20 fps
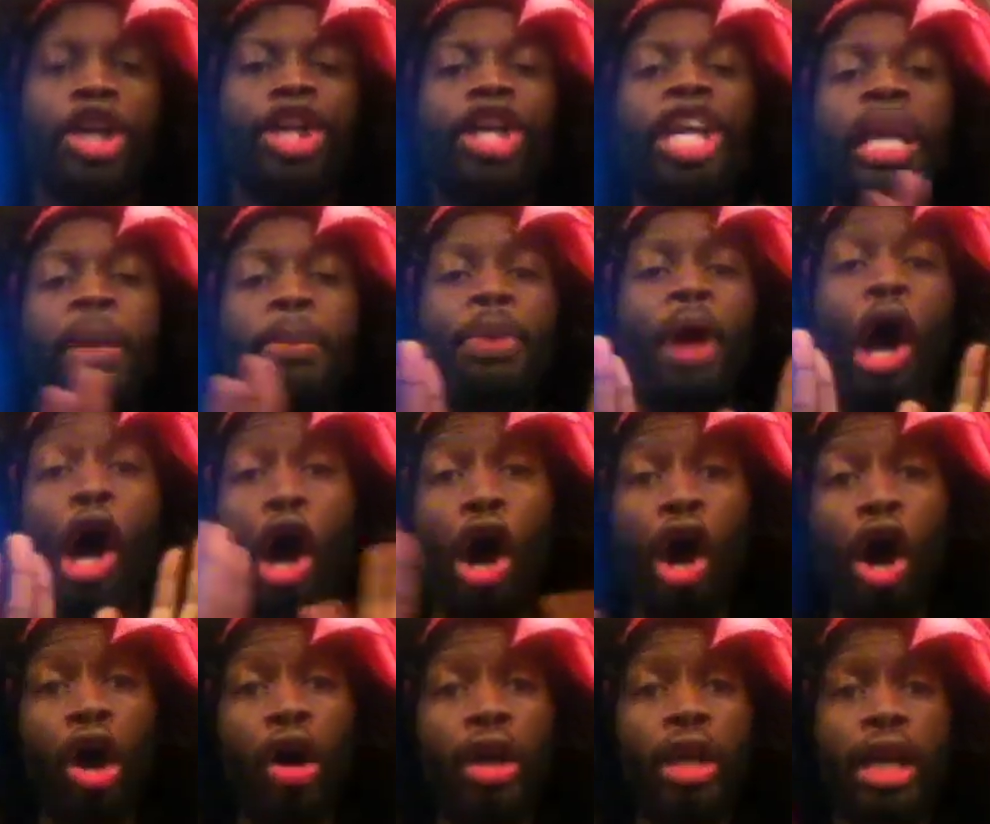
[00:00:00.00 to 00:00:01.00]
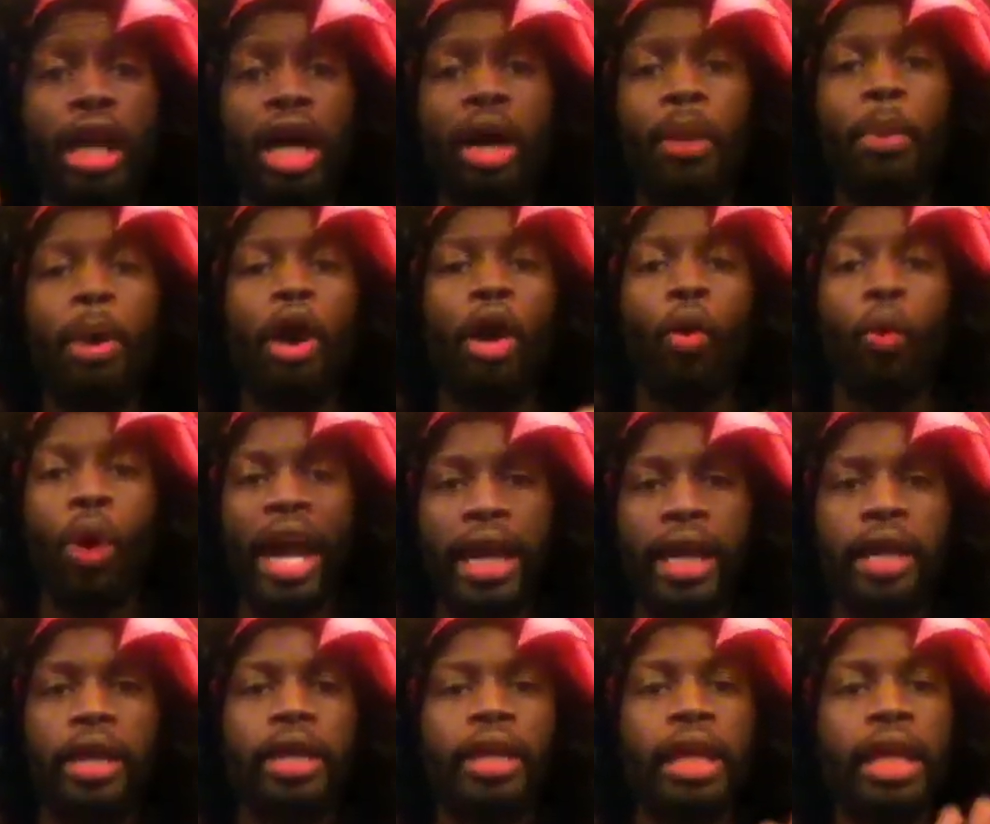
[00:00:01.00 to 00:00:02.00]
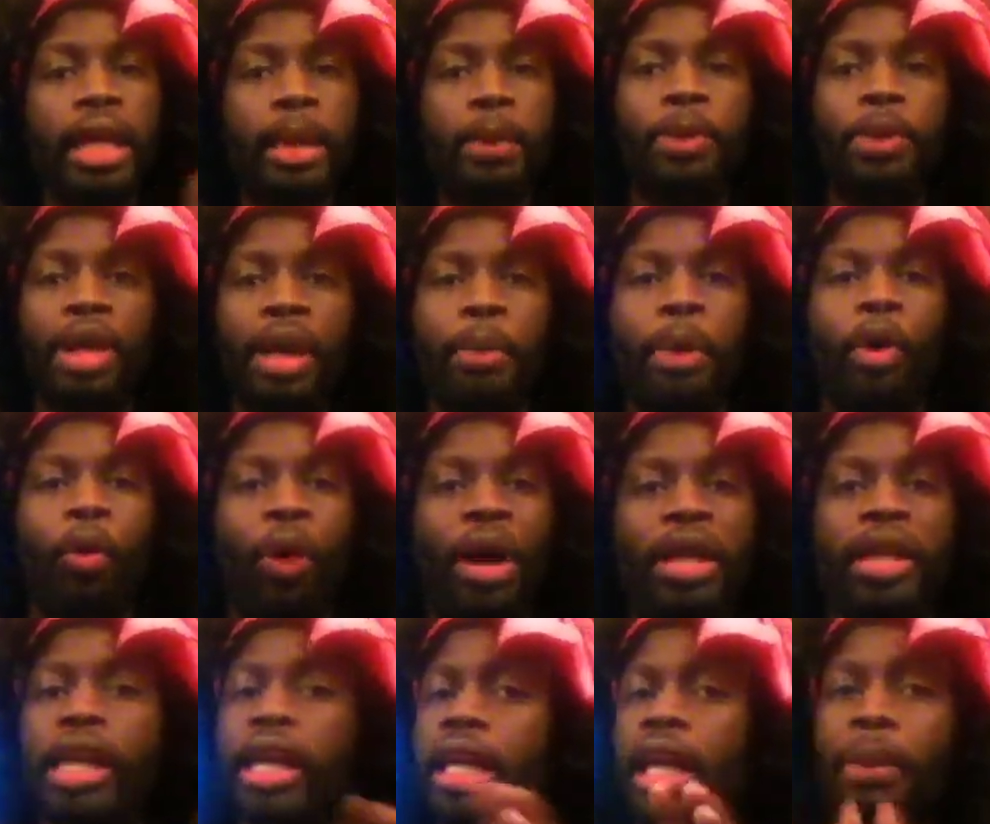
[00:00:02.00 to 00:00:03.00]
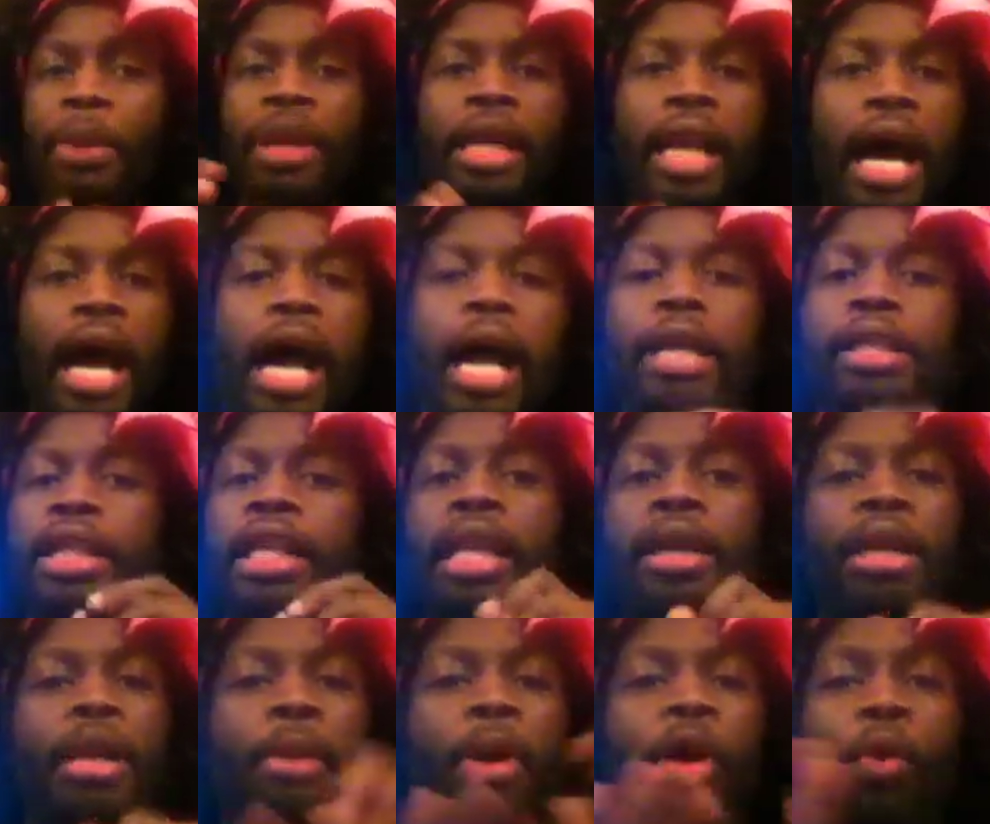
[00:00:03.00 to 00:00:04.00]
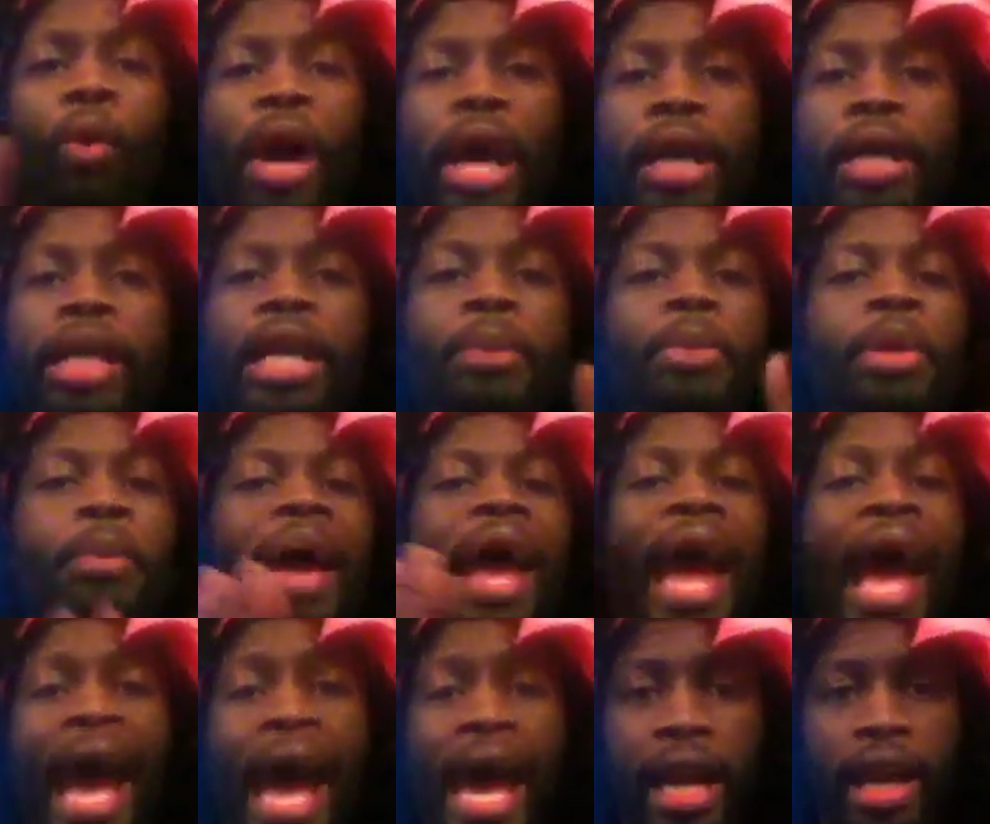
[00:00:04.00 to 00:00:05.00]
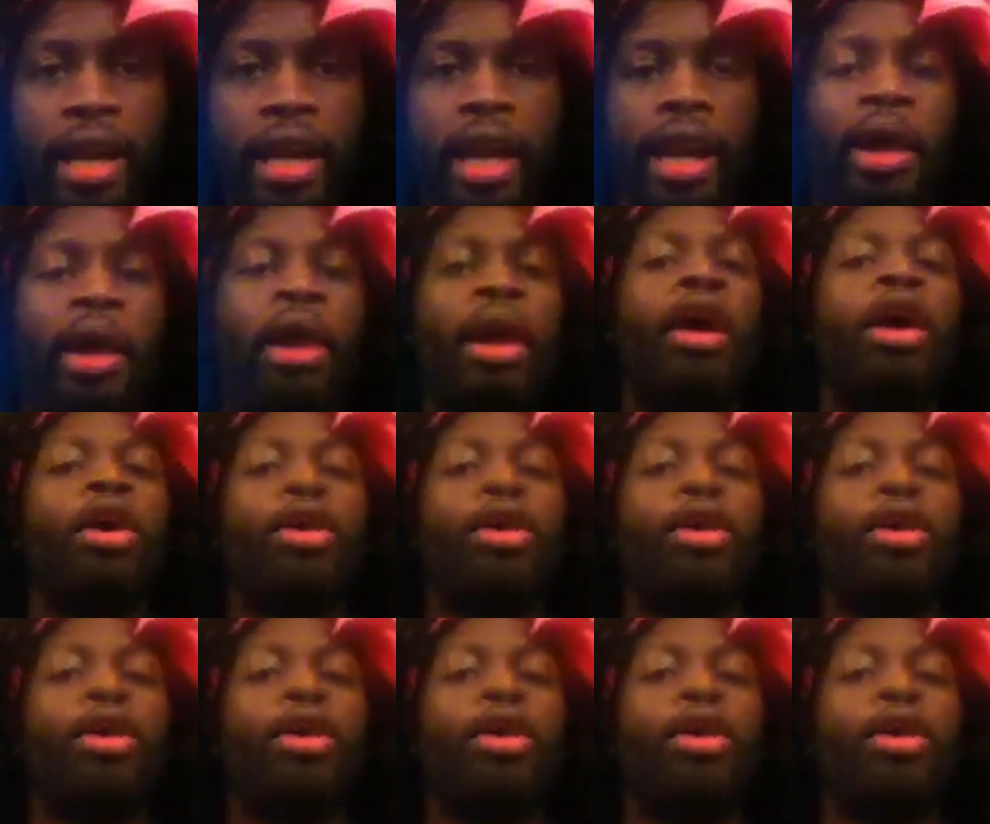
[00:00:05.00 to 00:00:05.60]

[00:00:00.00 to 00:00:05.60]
Keep all them away. Keep them away. Nicki Minaj, keep them away. Keep them out of there.